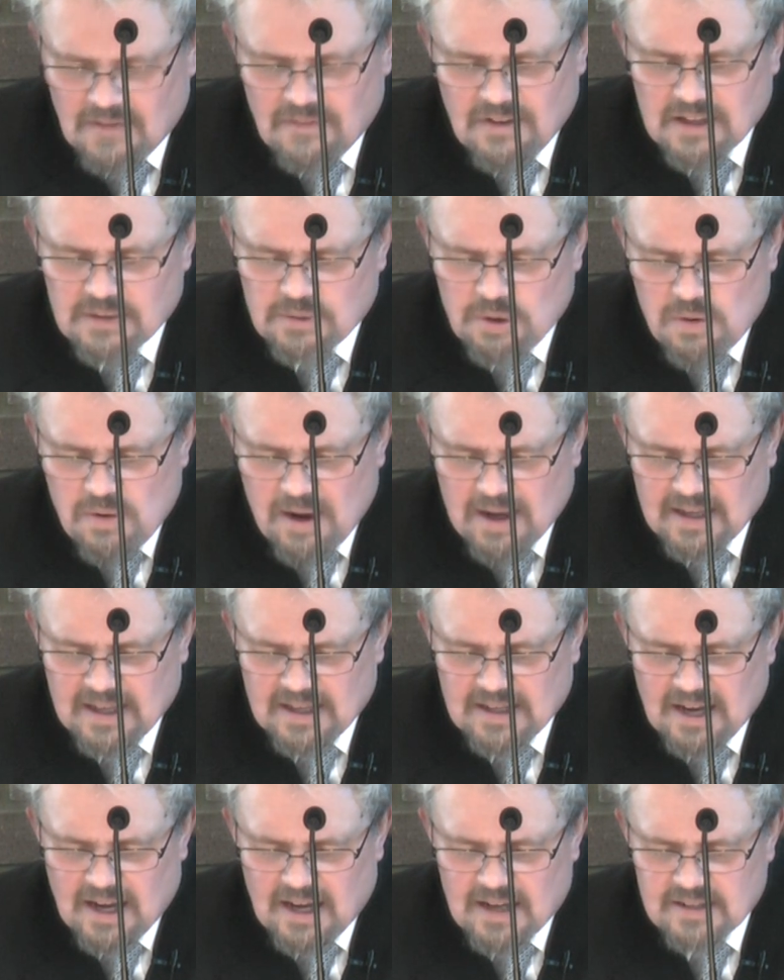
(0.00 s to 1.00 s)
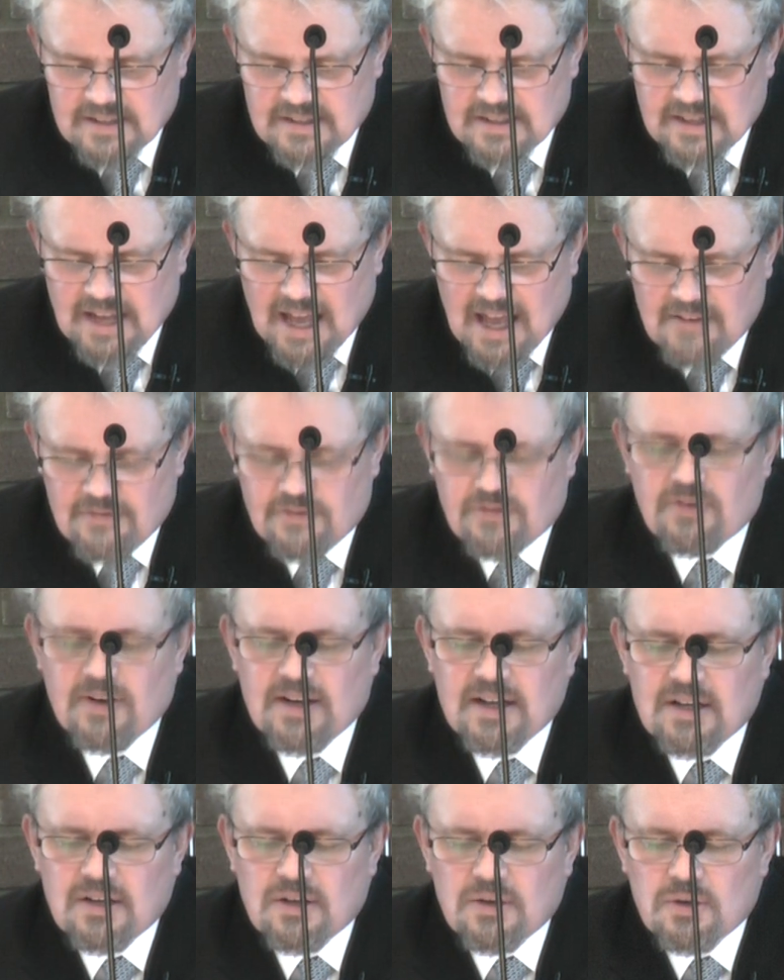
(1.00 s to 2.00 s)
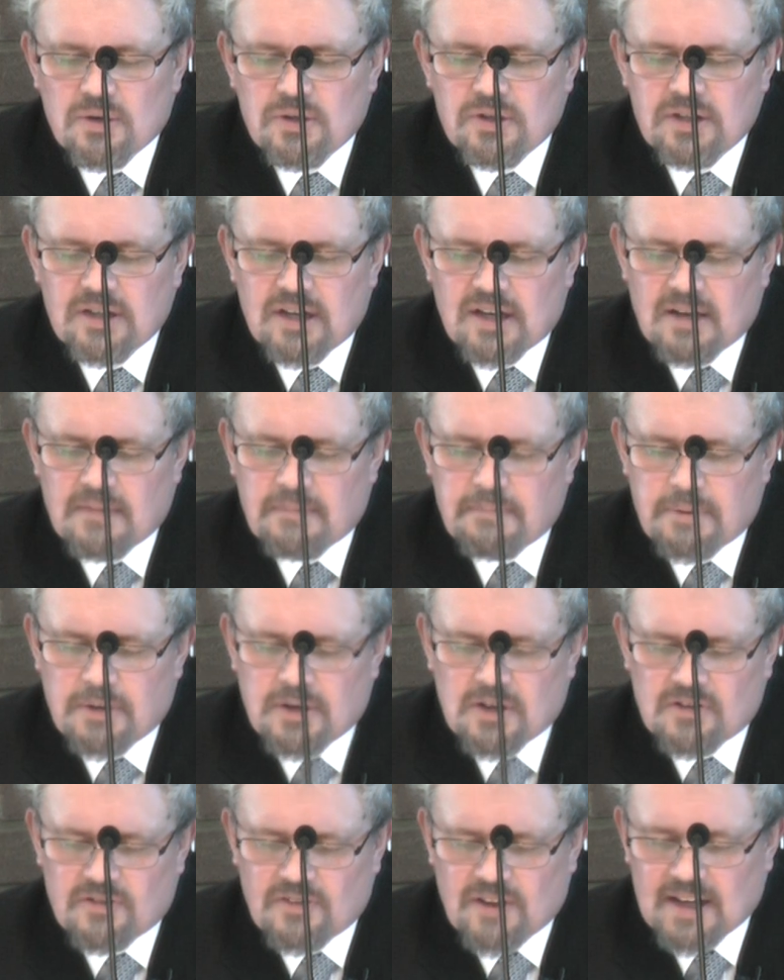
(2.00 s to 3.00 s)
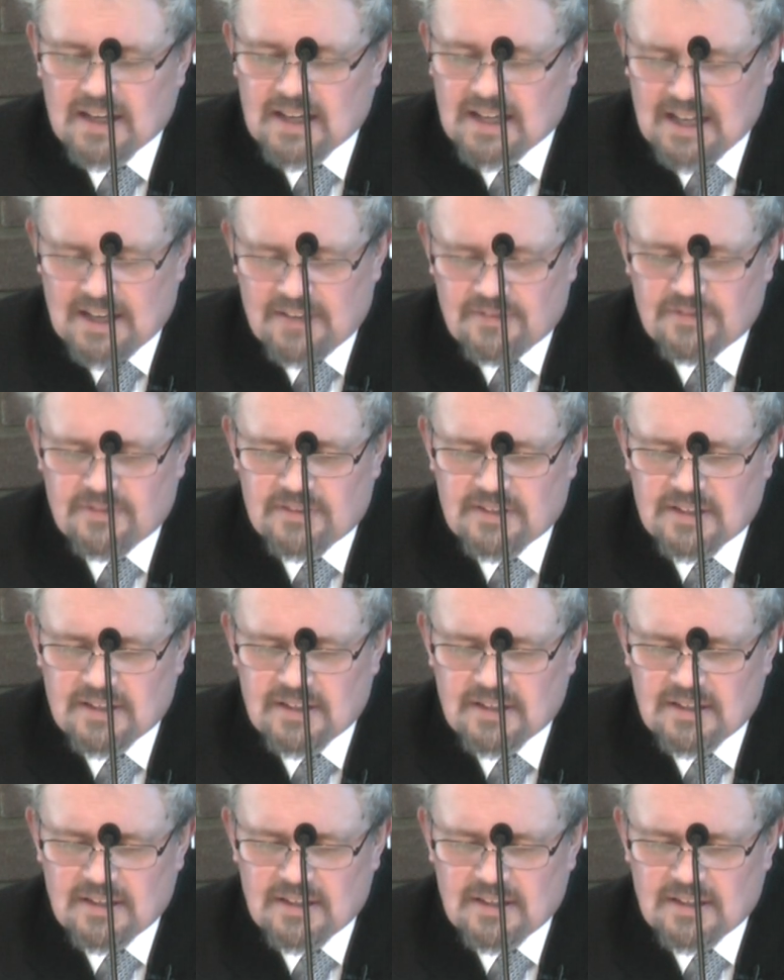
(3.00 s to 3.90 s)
Father, we recognise that every good and perfect gift